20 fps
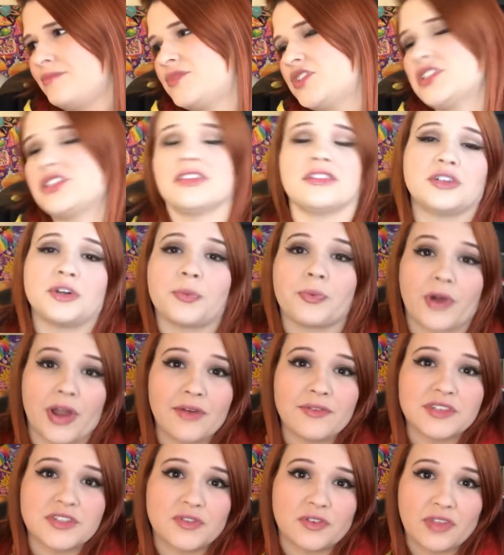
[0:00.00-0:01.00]
just a little
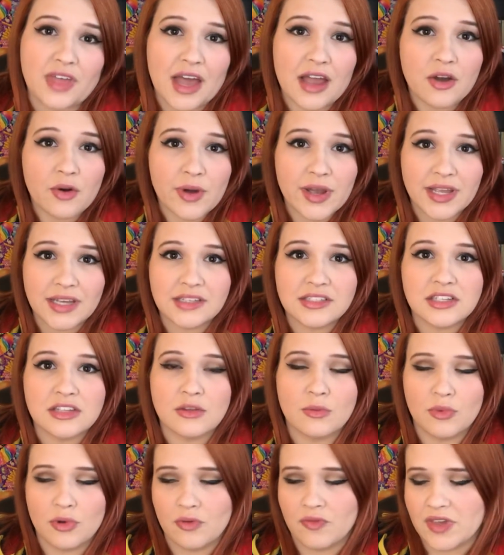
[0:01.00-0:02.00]
preface for that going into
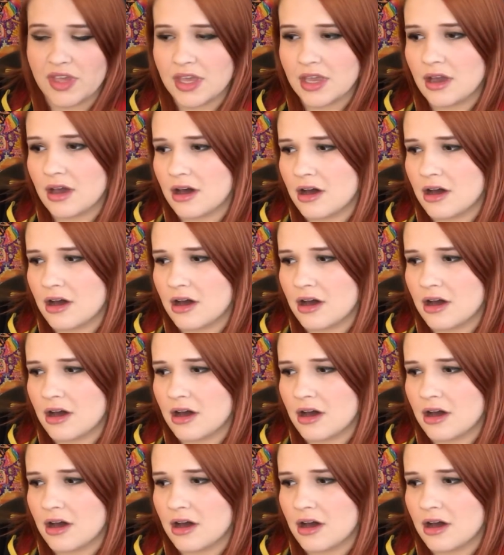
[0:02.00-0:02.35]
the movie.